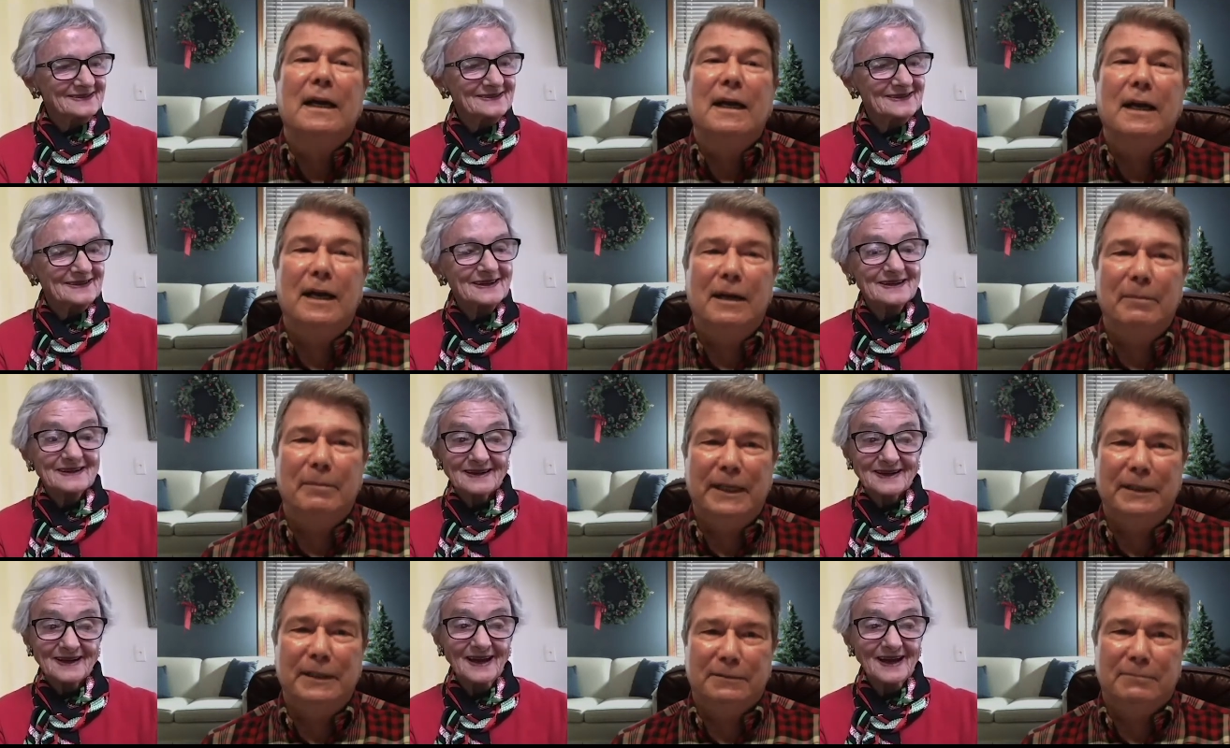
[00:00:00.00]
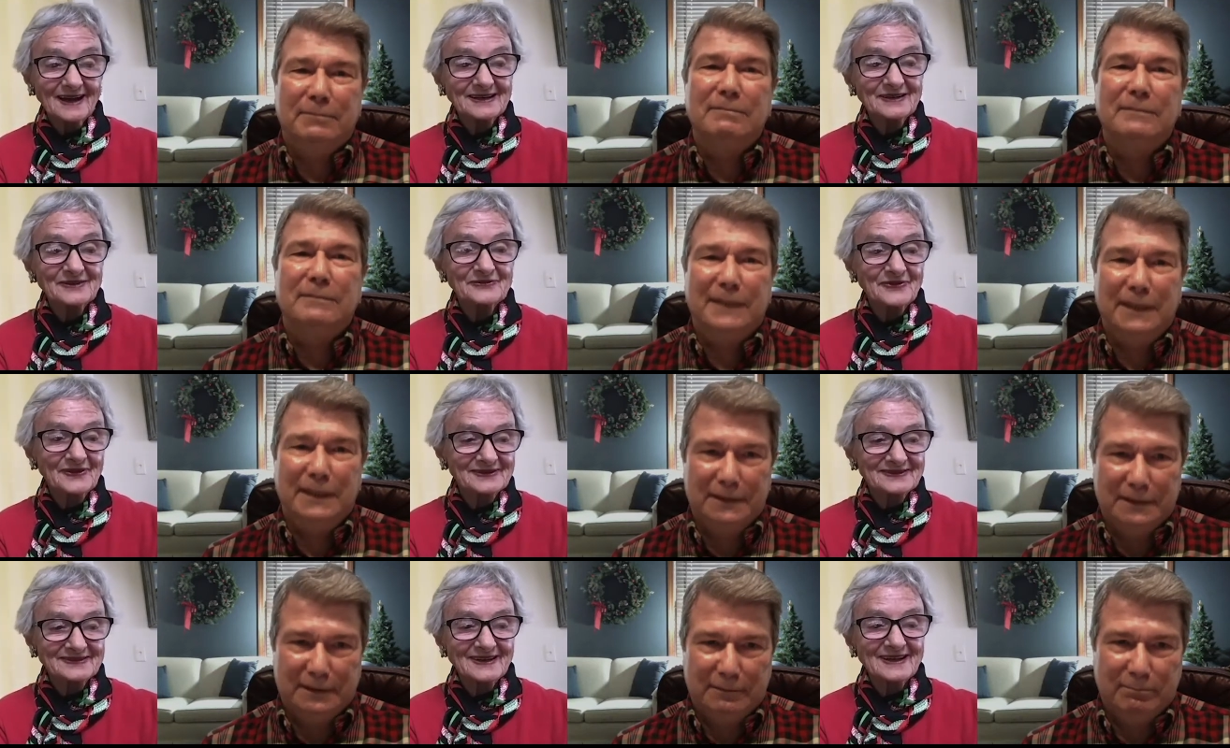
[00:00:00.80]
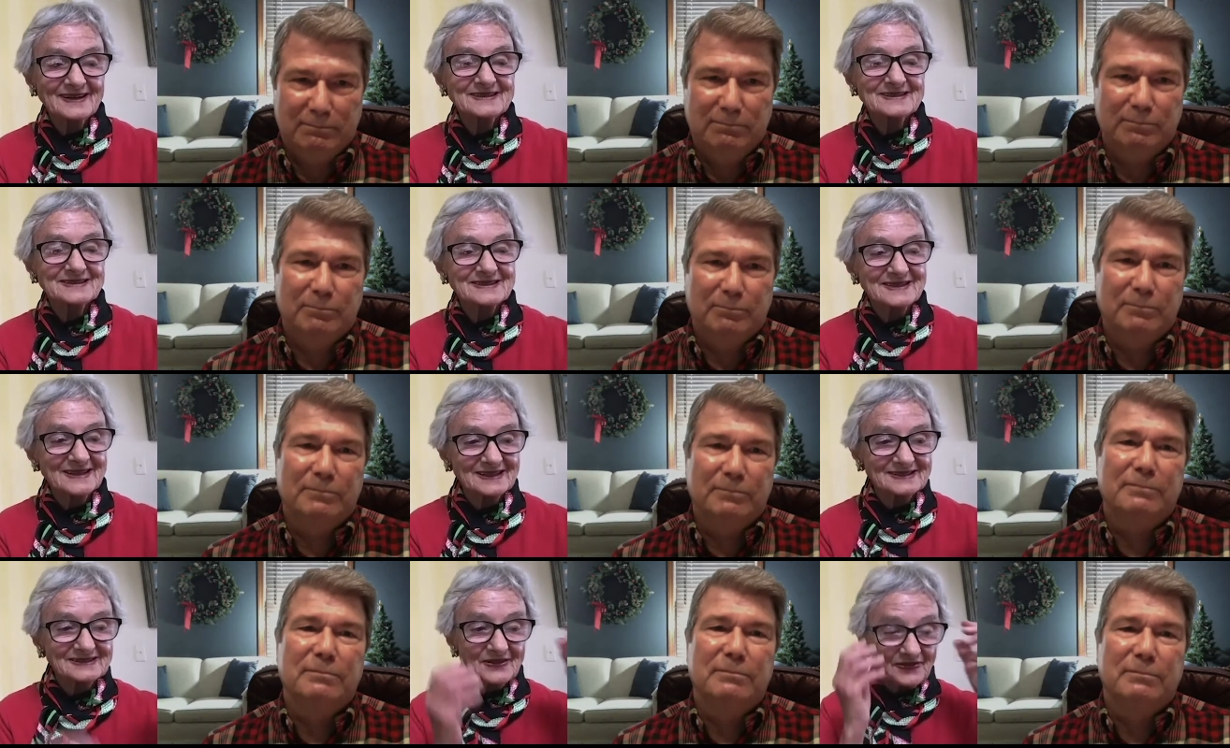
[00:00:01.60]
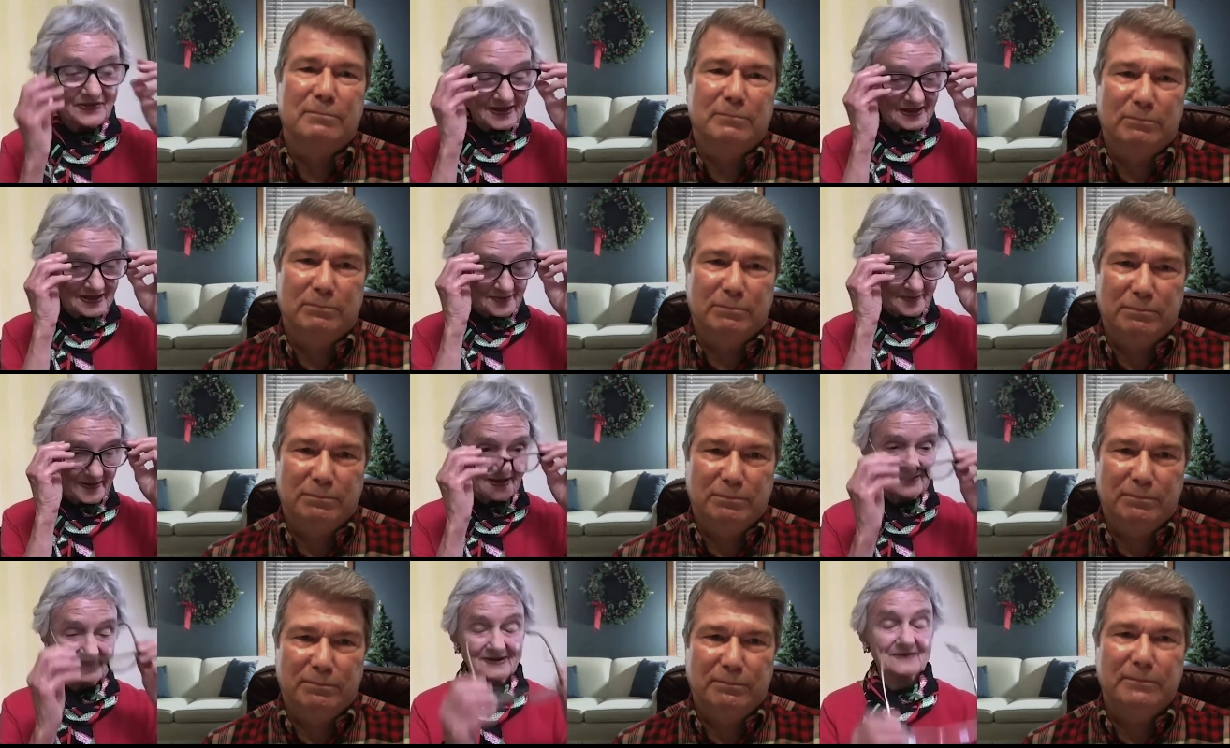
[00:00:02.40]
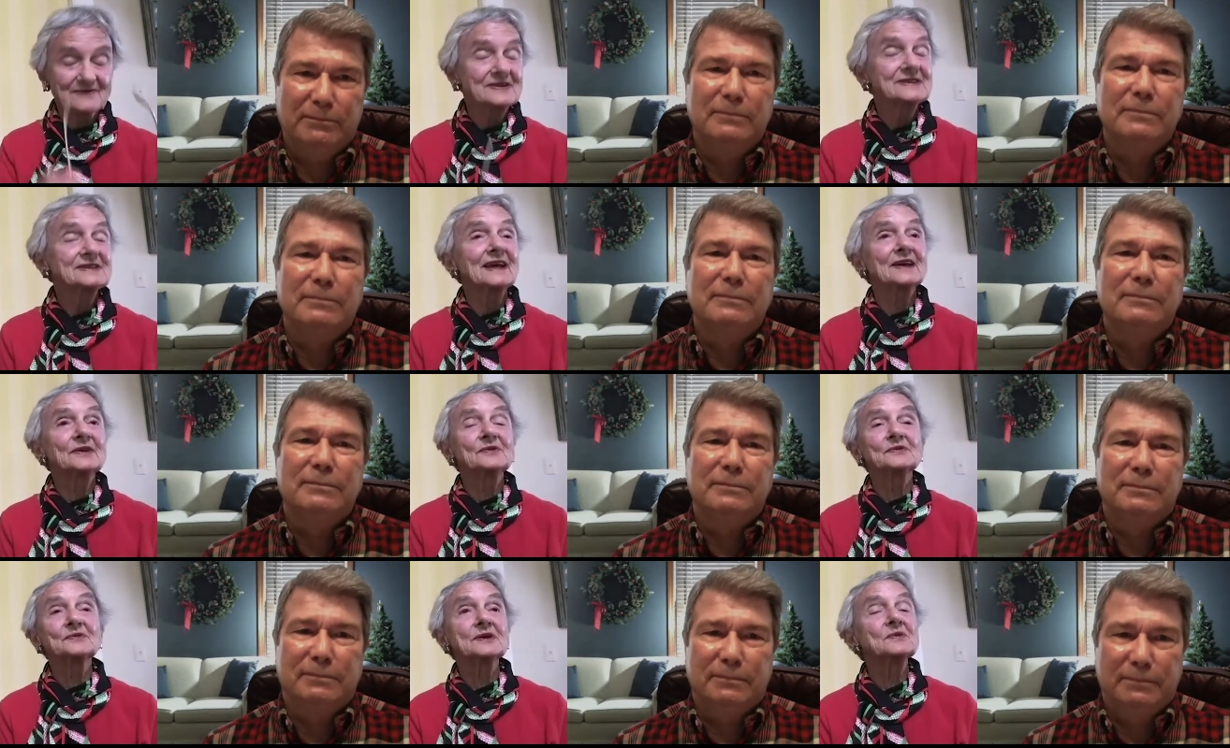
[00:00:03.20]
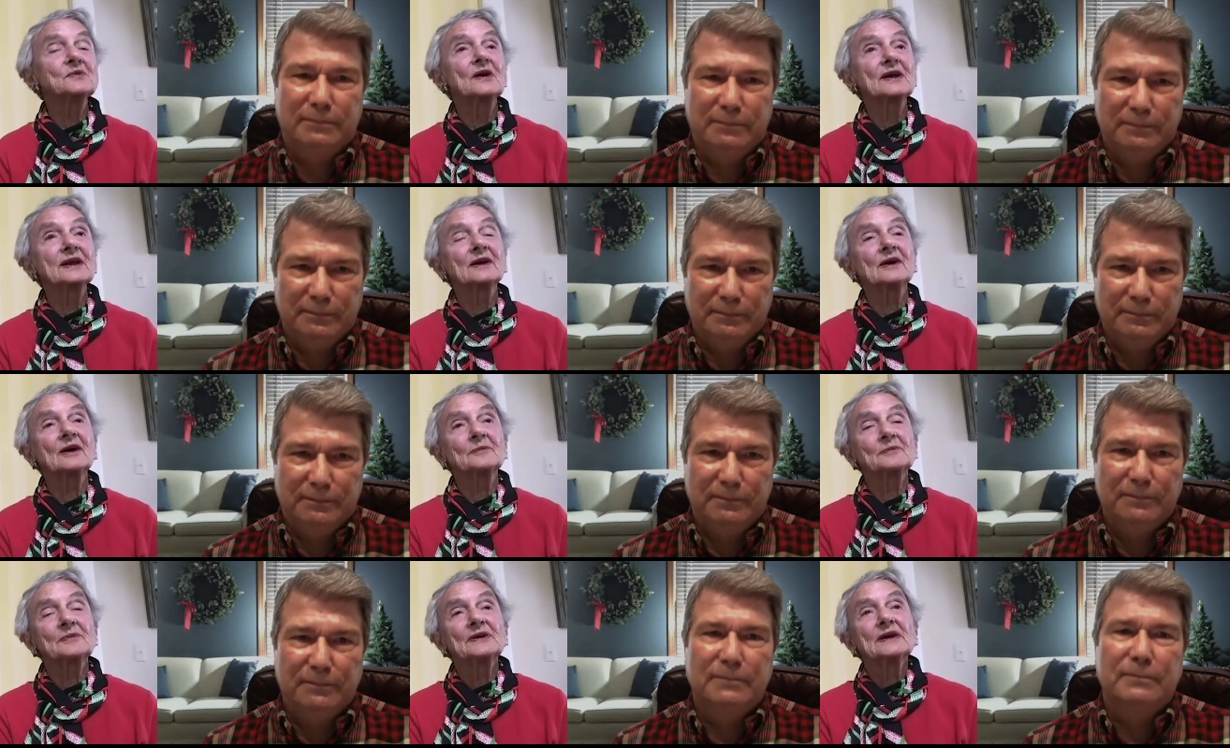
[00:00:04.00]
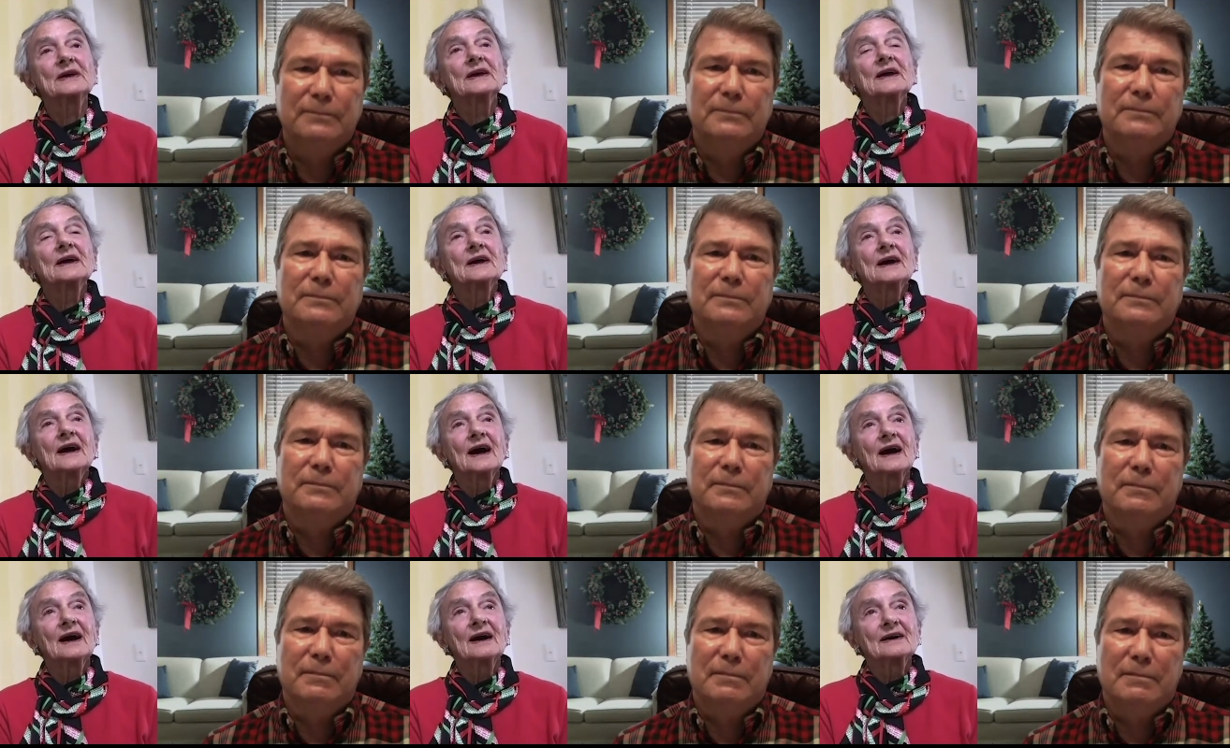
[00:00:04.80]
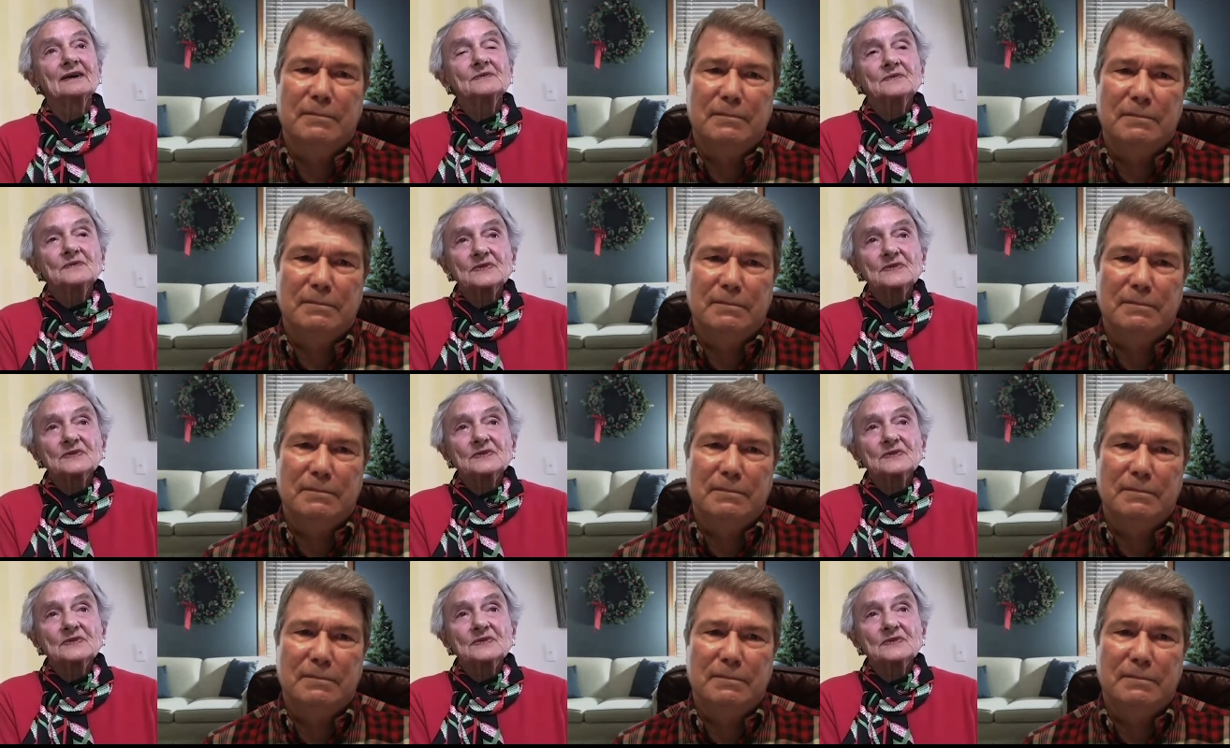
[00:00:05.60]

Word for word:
Speaker 1: Amen. Kind of a nice thing to think about every day when we wake up. Um,